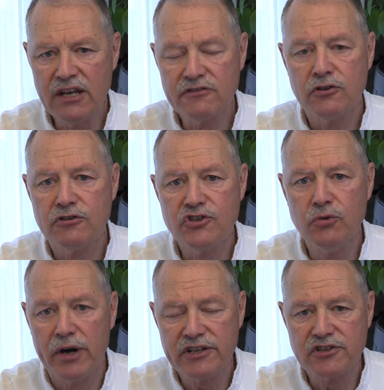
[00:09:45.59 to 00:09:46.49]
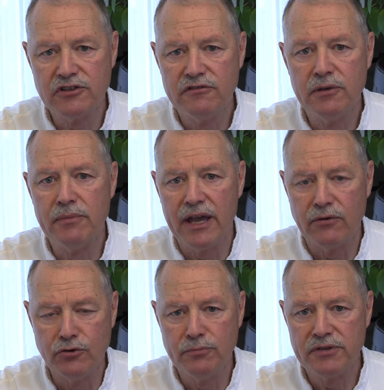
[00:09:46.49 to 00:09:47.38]
And of course, you want to serve them
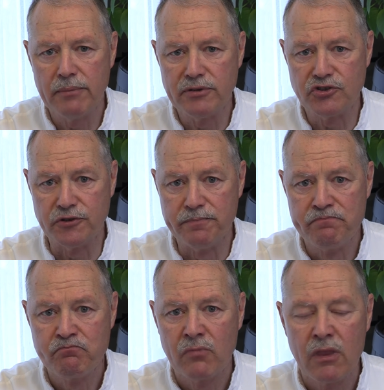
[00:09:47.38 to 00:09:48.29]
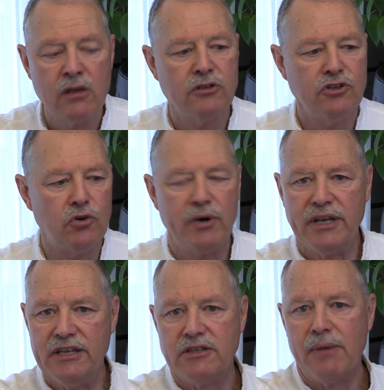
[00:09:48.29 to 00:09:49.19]
at room temperature. You don't want
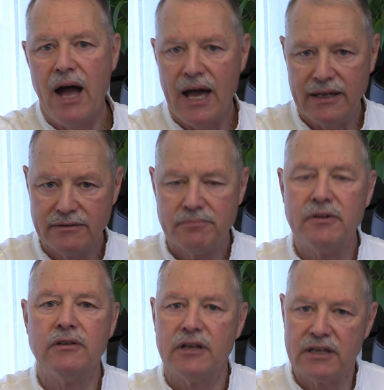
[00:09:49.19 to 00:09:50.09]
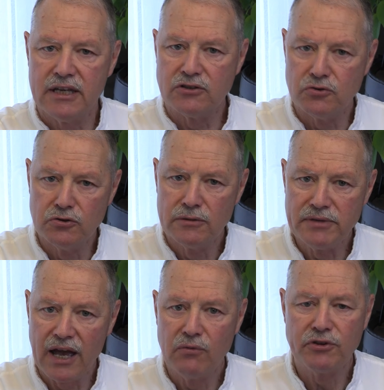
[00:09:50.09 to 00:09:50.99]
to eat them hot. Again, cool them
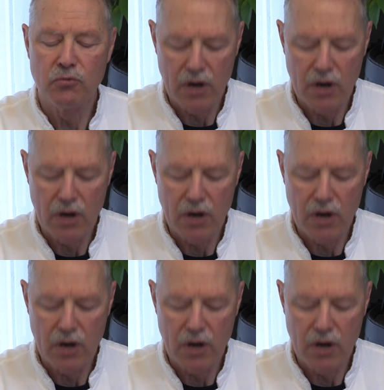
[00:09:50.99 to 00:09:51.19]
down with the